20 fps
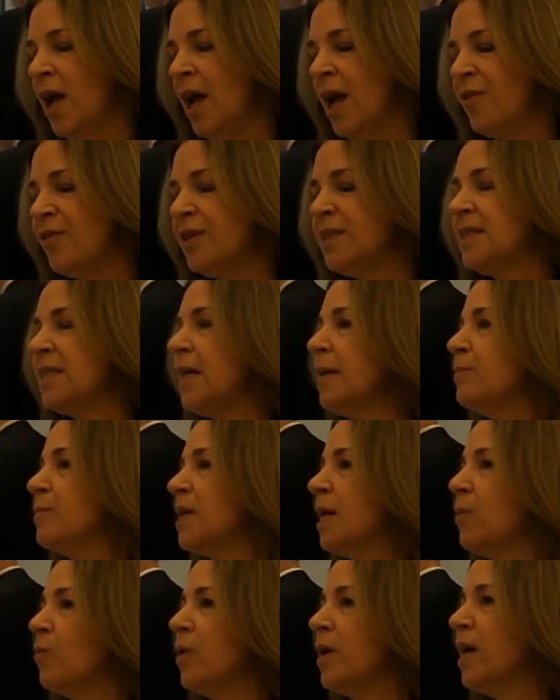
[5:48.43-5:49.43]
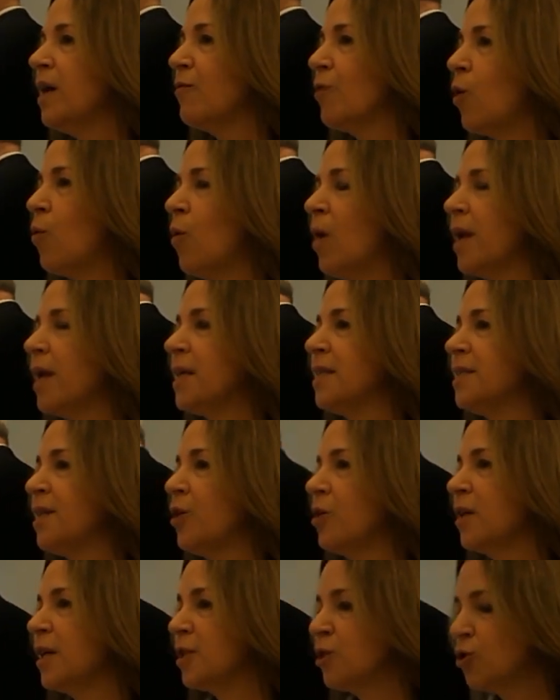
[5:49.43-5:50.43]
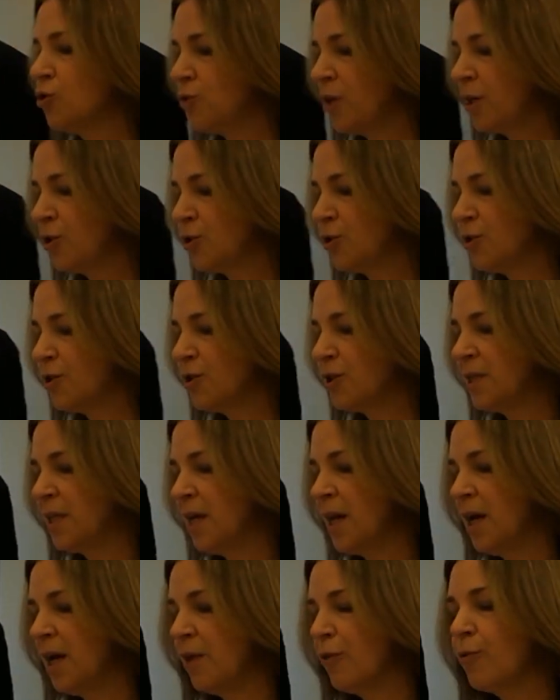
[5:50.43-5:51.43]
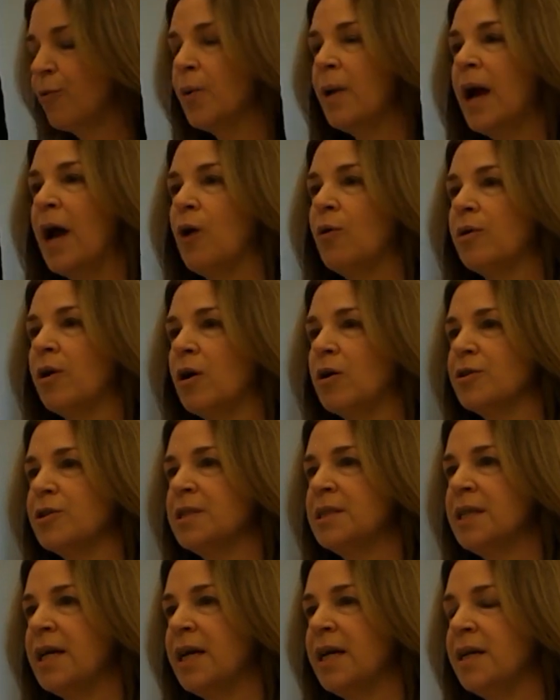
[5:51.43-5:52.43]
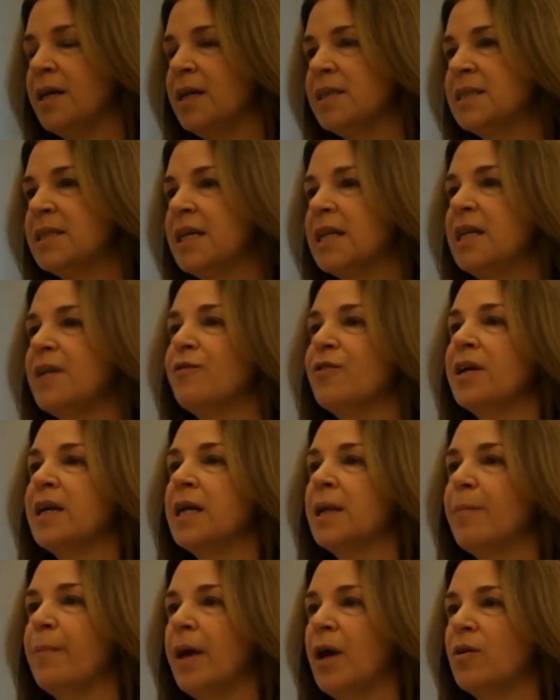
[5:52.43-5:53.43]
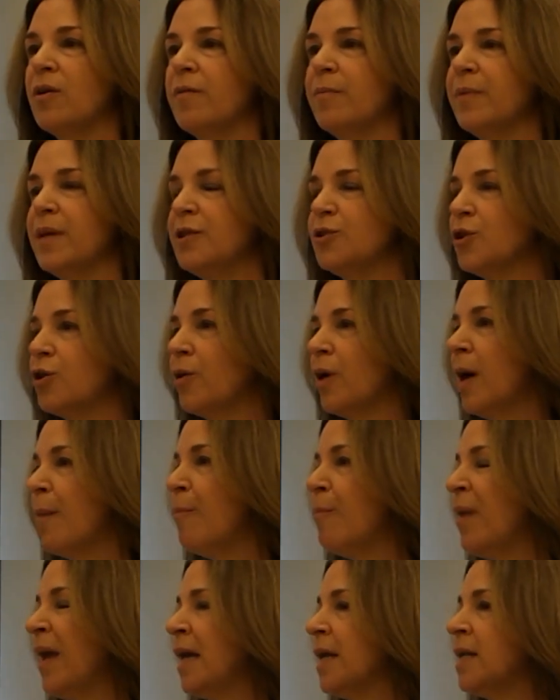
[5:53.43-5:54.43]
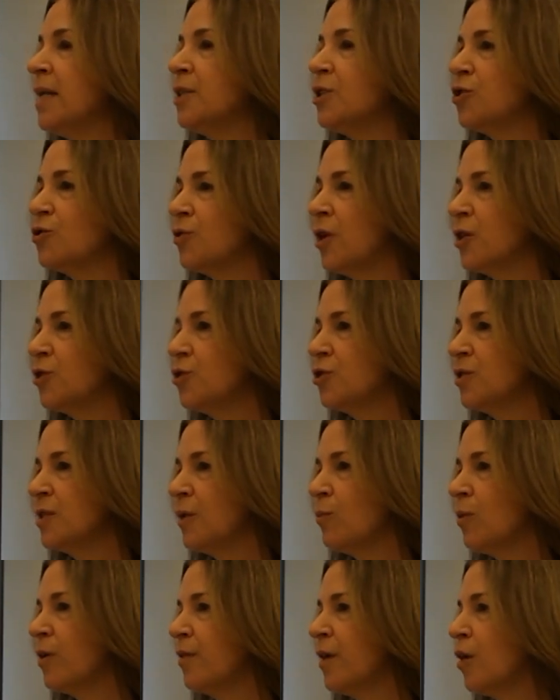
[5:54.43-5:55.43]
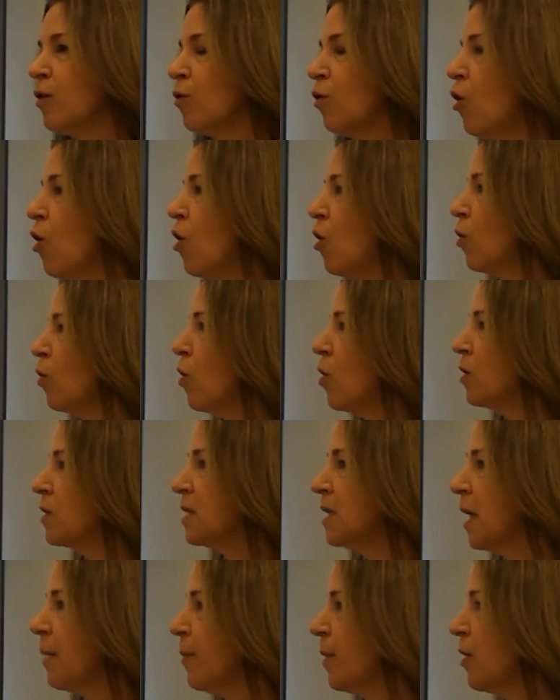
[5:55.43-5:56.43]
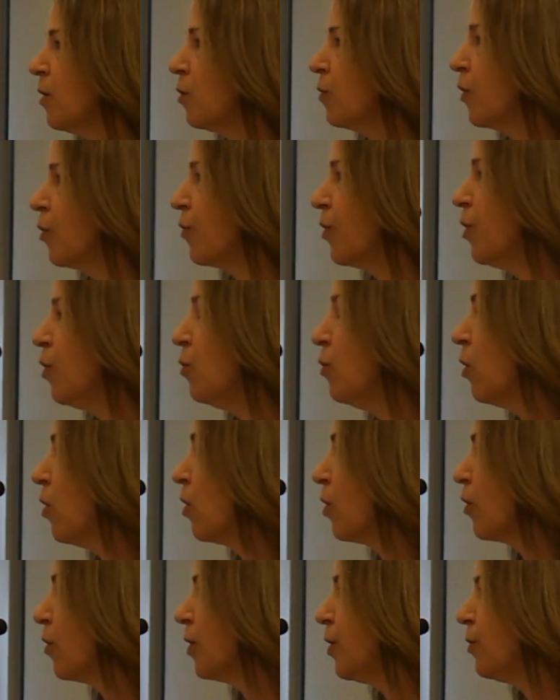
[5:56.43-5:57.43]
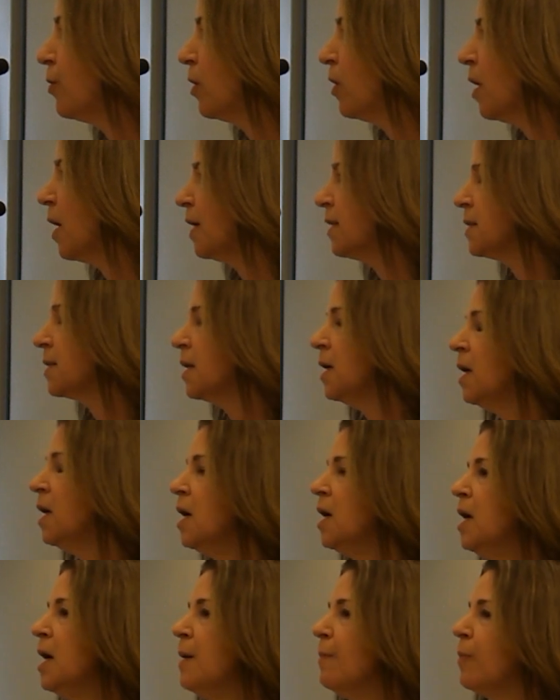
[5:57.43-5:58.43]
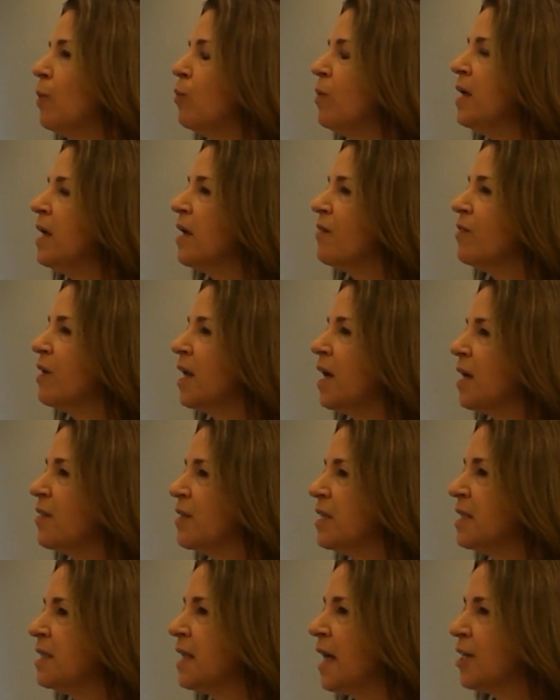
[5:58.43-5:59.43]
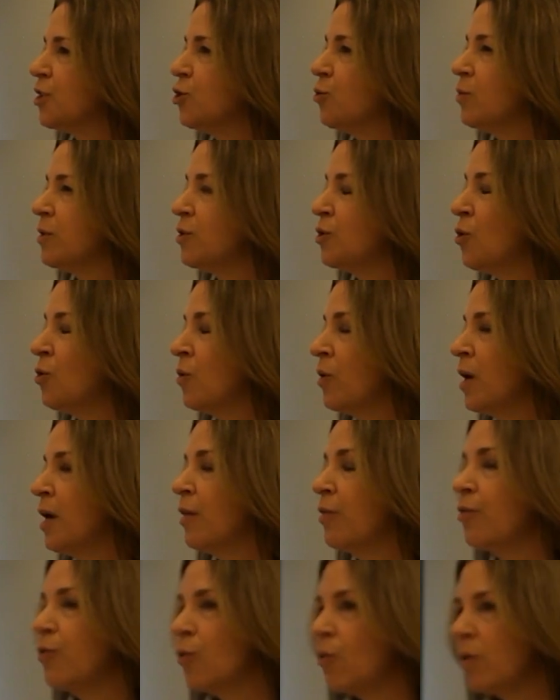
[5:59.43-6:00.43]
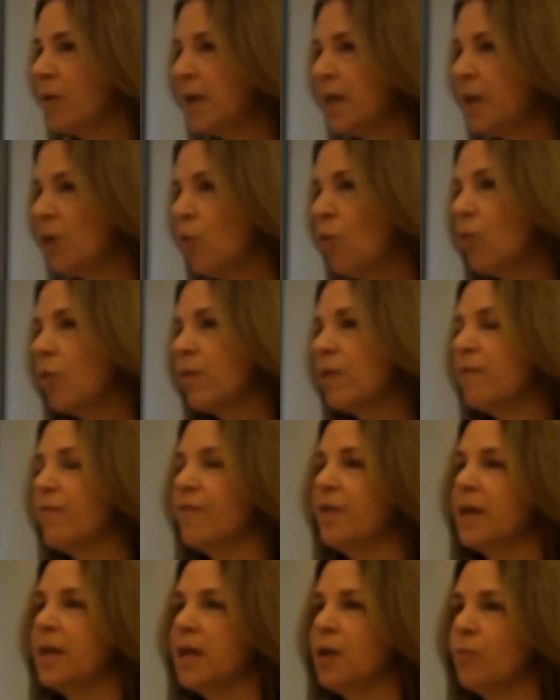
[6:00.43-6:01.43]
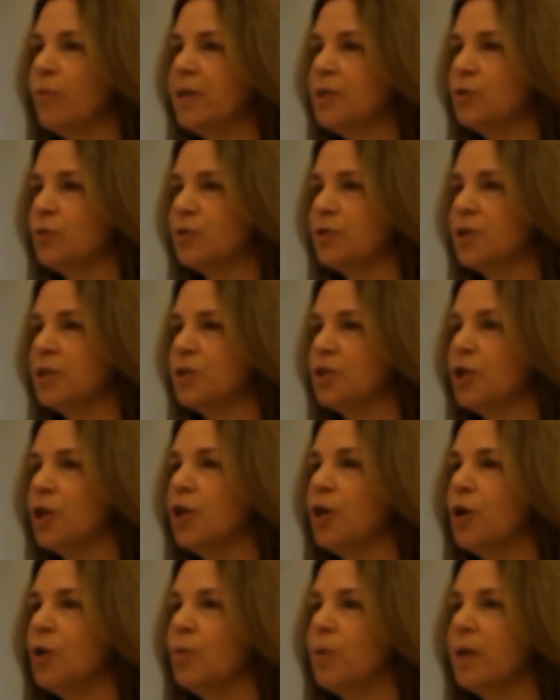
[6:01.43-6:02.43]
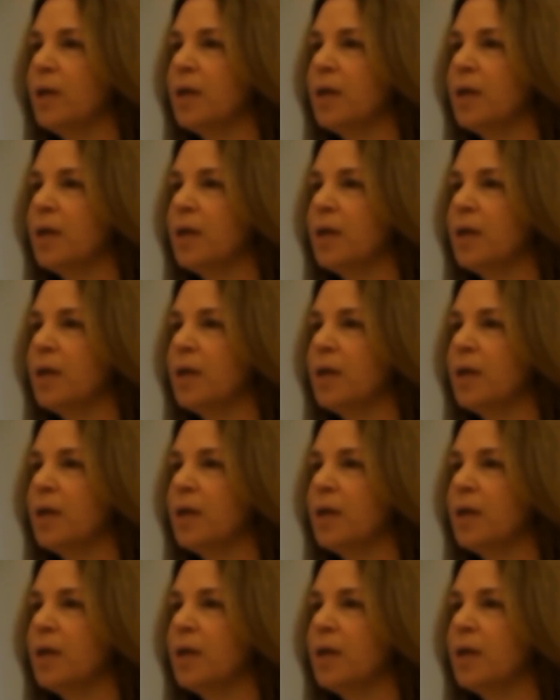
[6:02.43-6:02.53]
At the same time, we have aquatic derelict structures throughout our state, a significant amount of them. These are abandoned structures that were there a long, long time ago. They're no longer utilized. But we haven't had the statutory authority or the funding resources to go